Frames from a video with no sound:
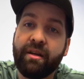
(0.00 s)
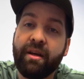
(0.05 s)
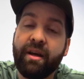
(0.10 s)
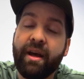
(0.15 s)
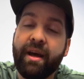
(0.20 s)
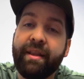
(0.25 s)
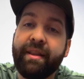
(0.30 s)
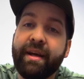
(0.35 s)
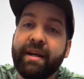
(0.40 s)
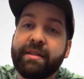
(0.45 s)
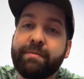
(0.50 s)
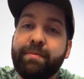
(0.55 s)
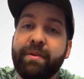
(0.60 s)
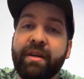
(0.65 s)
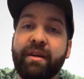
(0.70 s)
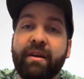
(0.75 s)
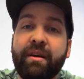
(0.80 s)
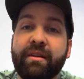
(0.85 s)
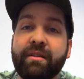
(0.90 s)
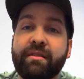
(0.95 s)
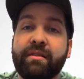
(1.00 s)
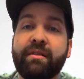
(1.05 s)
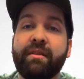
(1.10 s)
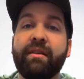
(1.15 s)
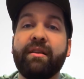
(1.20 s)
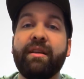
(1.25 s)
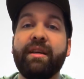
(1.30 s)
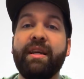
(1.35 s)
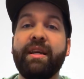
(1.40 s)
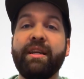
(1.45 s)
And that's because
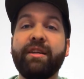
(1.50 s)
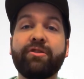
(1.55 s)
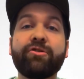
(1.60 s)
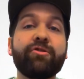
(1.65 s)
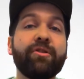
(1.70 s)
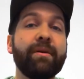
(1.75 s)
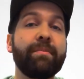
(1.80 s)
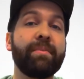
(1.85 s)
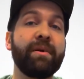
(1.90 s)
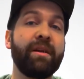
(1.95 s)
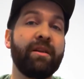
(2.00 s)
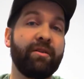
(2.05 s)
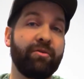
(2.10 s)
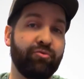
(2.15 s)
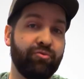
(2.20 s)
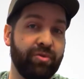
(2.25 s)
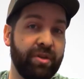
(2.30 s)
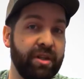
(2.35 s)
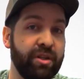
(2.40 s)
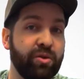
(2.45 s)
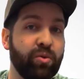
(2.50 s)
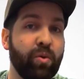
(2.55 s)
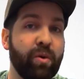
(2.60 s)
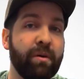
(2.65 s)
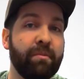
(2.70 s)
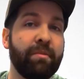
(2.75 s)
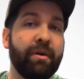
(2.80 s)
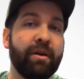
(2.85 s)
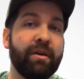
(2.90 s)
the heat strip in the retort bar